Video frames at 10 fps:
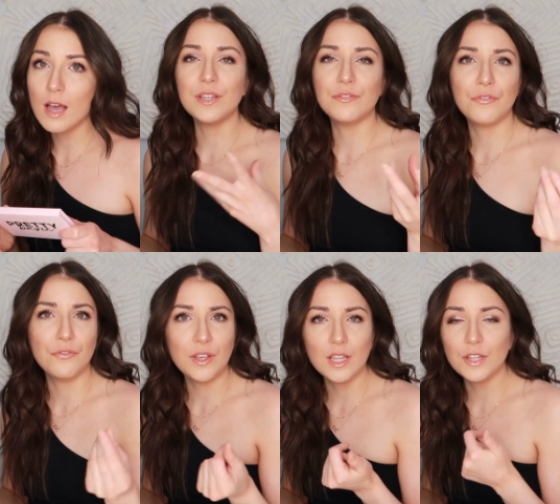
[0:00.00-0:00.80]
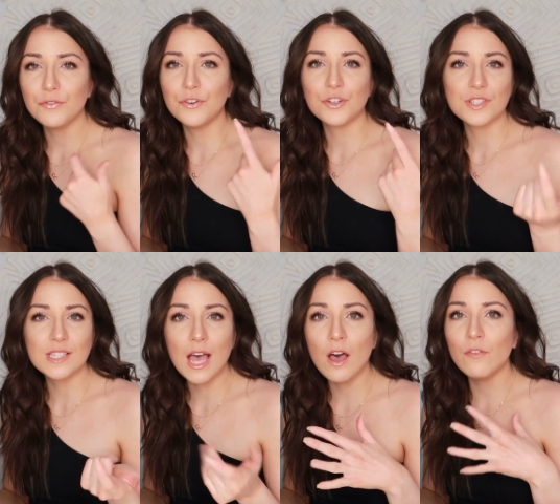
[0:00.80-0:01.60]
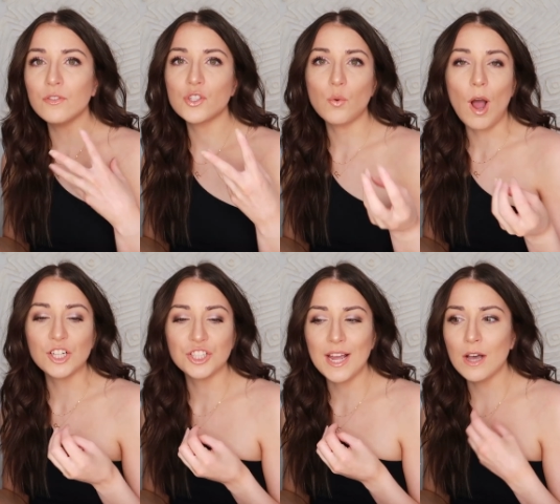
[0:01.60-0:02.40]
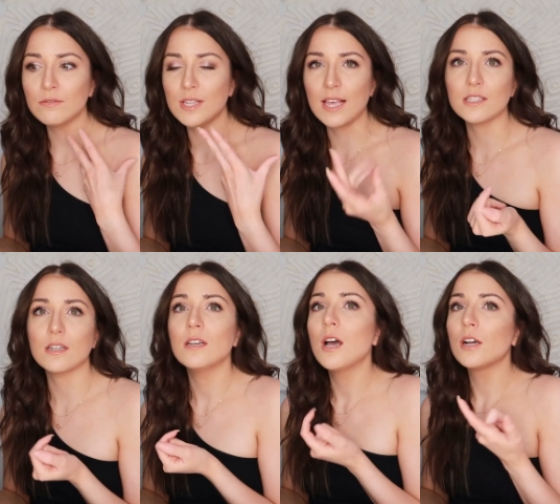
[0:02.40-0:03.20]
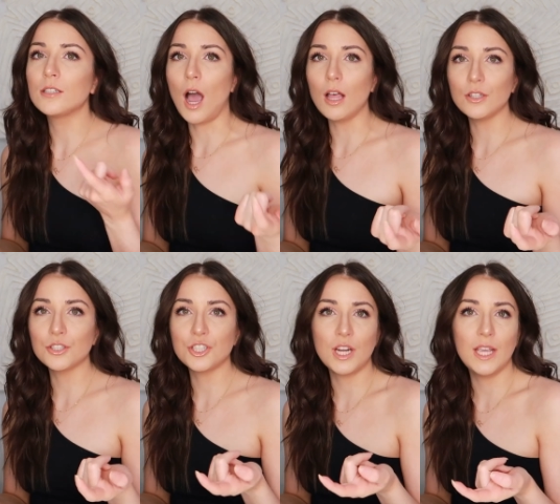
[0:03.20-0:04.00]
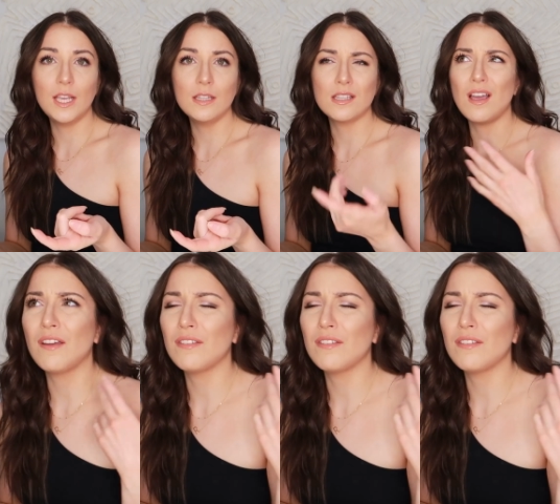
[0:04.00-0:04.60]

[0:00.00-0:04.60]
You can feel it for yourself, swatch it out, test color shades.